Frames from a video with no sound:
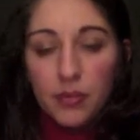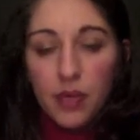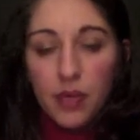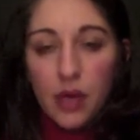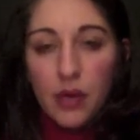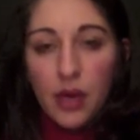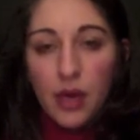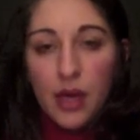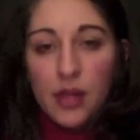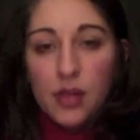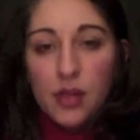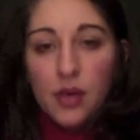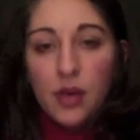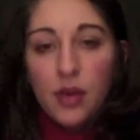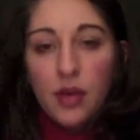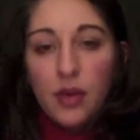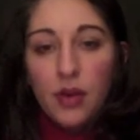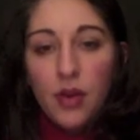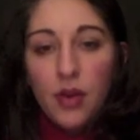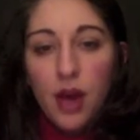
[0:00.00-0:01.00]
Okay, so
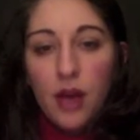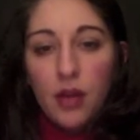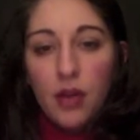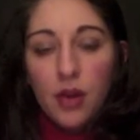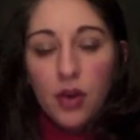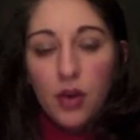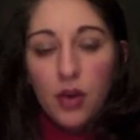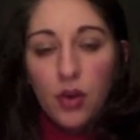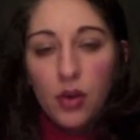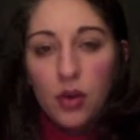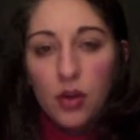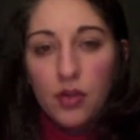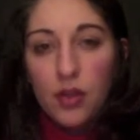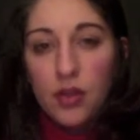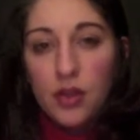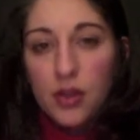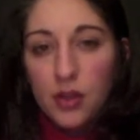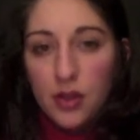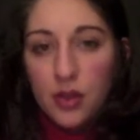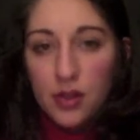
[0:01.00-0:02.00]
if you have a cold, if these
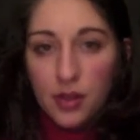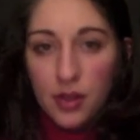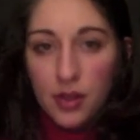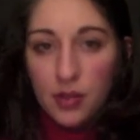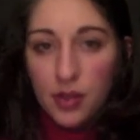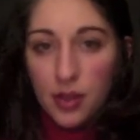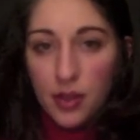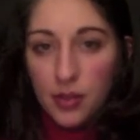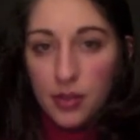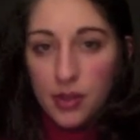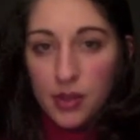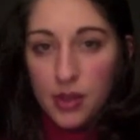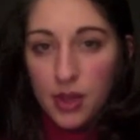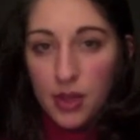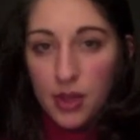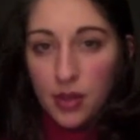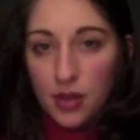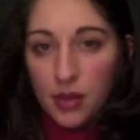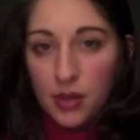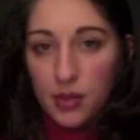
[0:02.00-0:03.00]
are your symptoms that
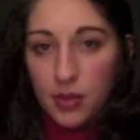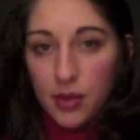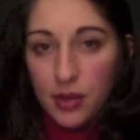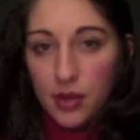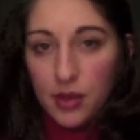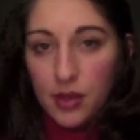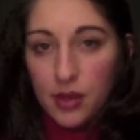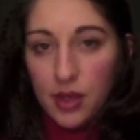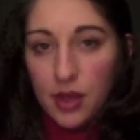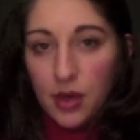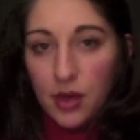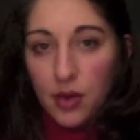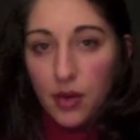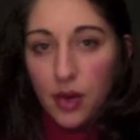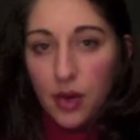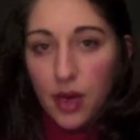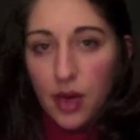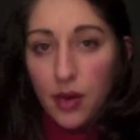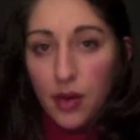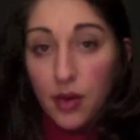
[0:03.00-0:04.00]
you're experiencing,
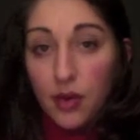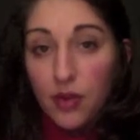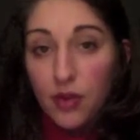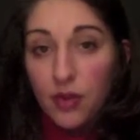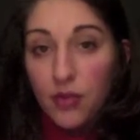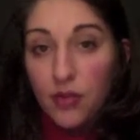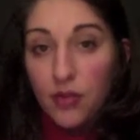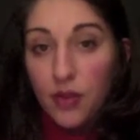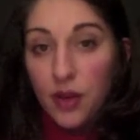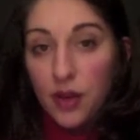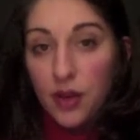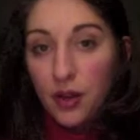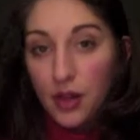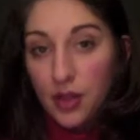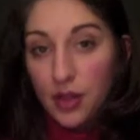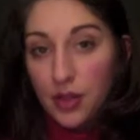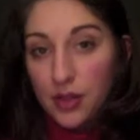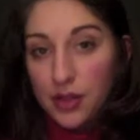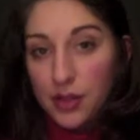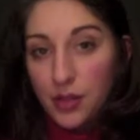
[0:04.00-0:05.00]
okay, or if you feel like
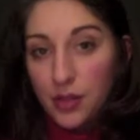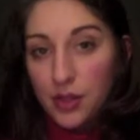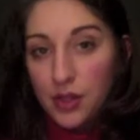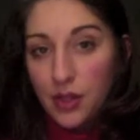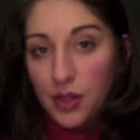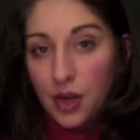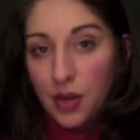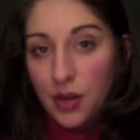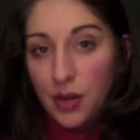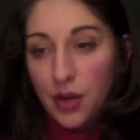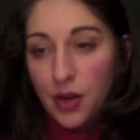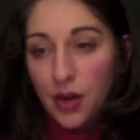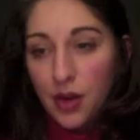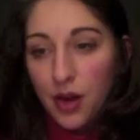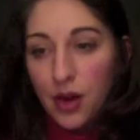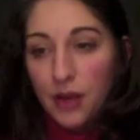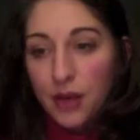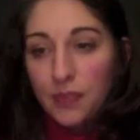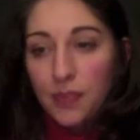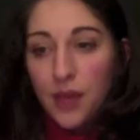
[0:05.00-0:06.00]
this is what's coming
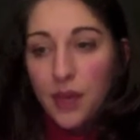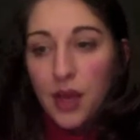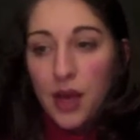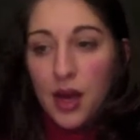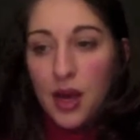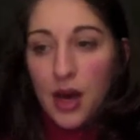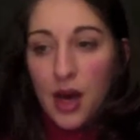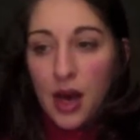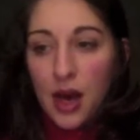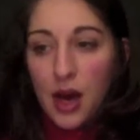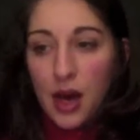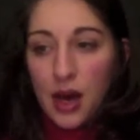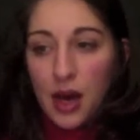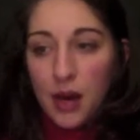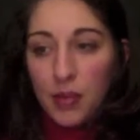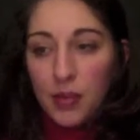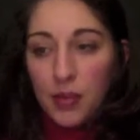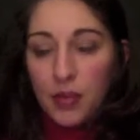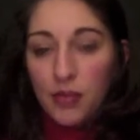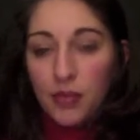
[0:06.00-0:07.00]
on,
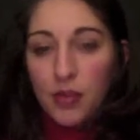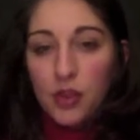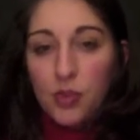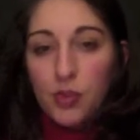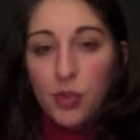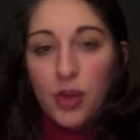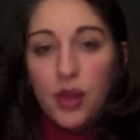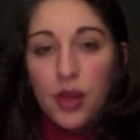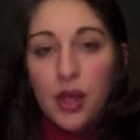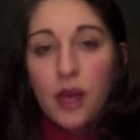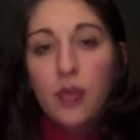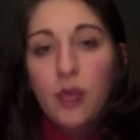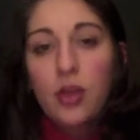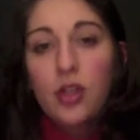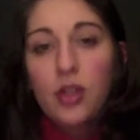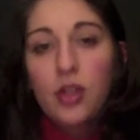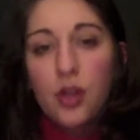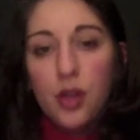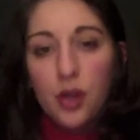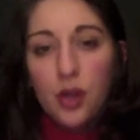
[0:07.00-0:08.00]
the first point that I want to
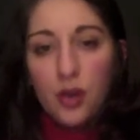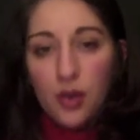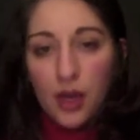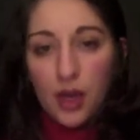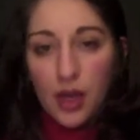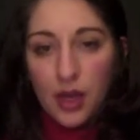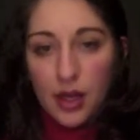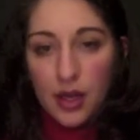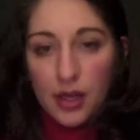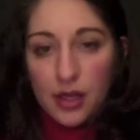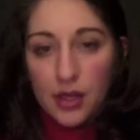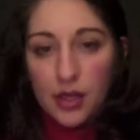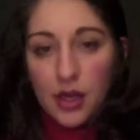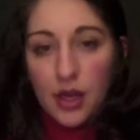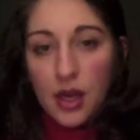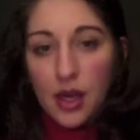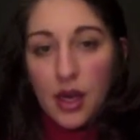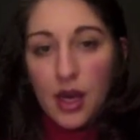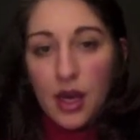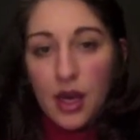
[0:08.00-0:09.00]
show you is
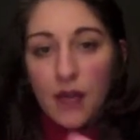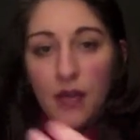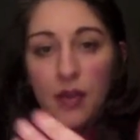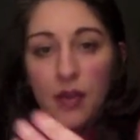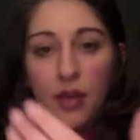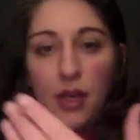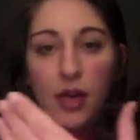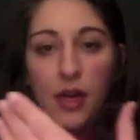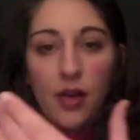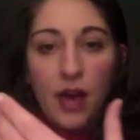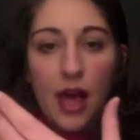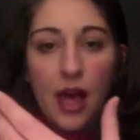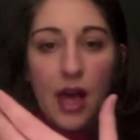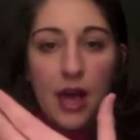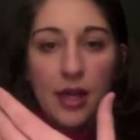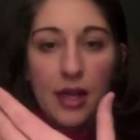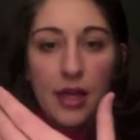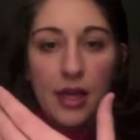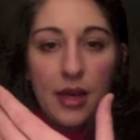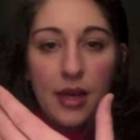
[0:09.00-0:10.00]
if you look at your
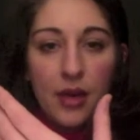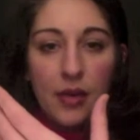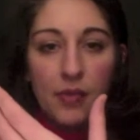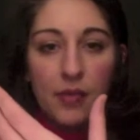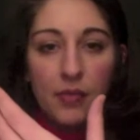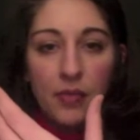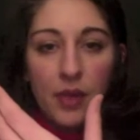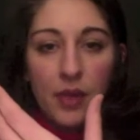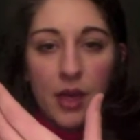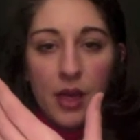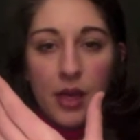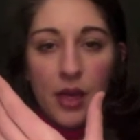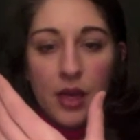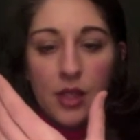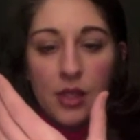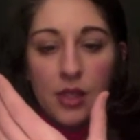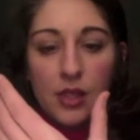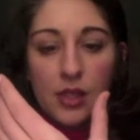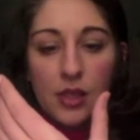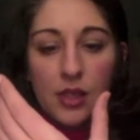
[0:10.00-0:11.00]
hand here,
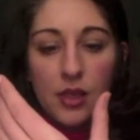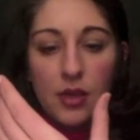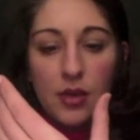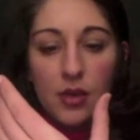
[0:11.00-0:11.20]
just